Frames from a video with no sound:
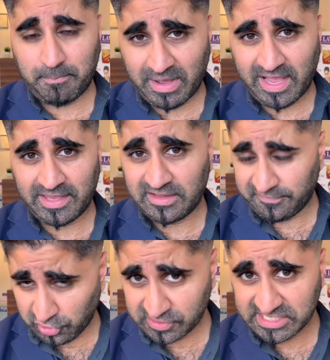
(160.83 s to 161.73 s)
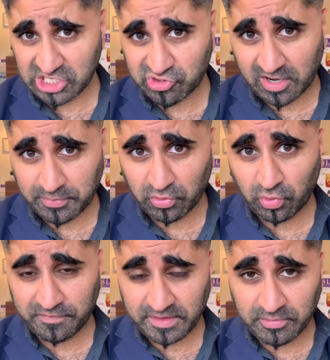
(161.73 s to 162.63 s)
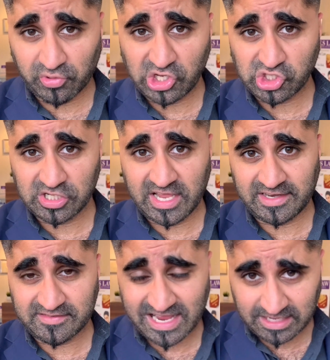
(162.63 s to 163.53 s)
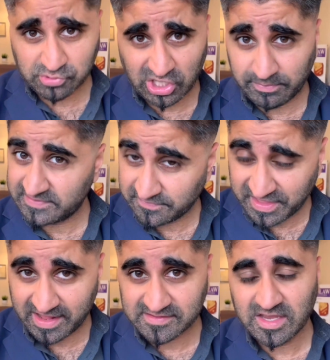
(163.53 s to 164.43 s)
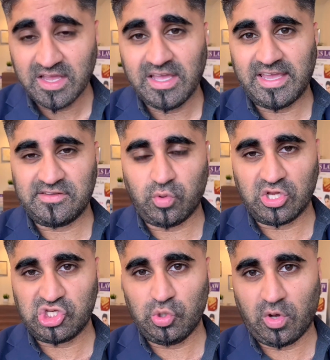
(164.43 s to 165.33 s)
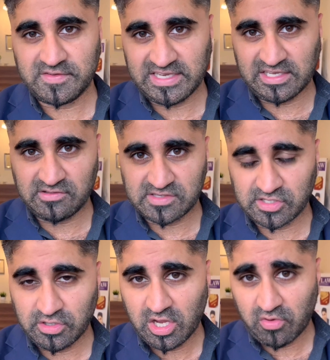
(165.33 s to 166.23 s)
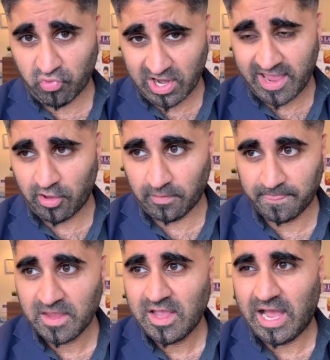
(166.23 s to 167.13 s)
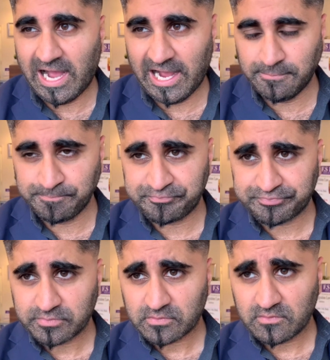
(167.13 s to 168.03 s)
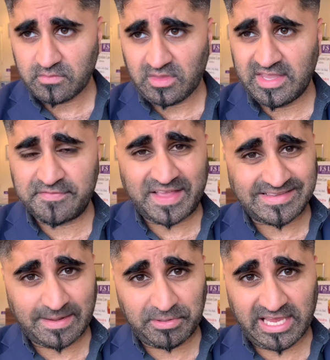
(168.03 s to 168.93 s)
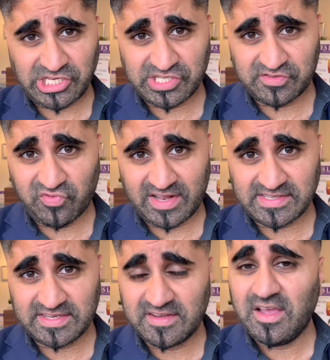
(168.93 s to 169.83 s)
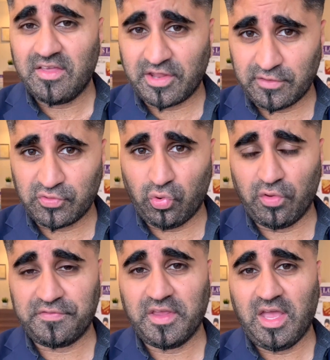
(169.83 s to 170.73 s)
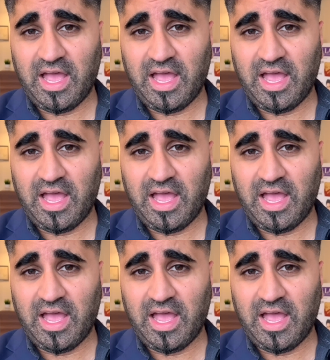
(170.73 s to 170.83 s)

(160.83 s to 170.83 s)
by the first tier tribunal of the Immigration and Asylum Chambers, if that is what you are seeking to rely on. If that application is granted, then of course